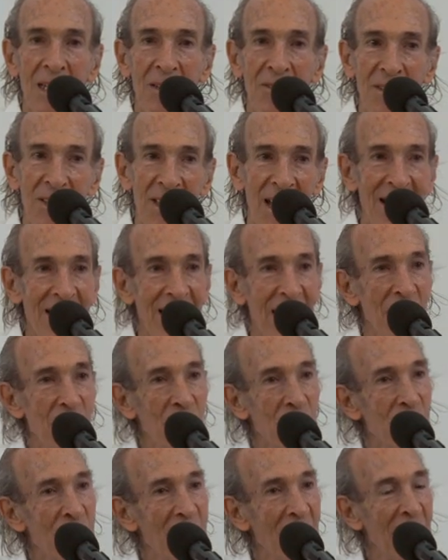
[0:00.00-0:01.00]
For that I
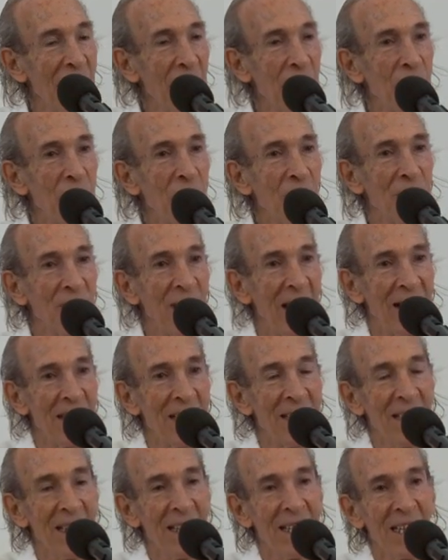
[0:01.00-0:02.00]
should tell you
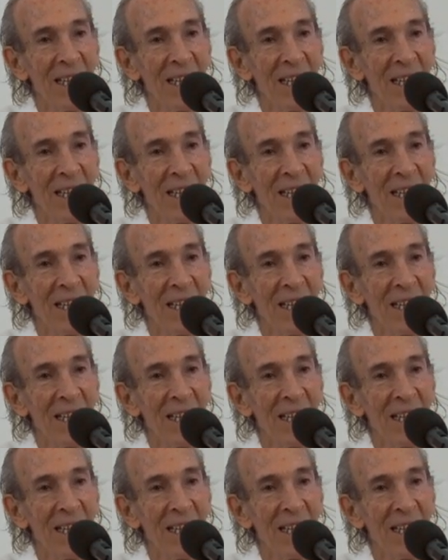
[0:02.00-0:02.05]
that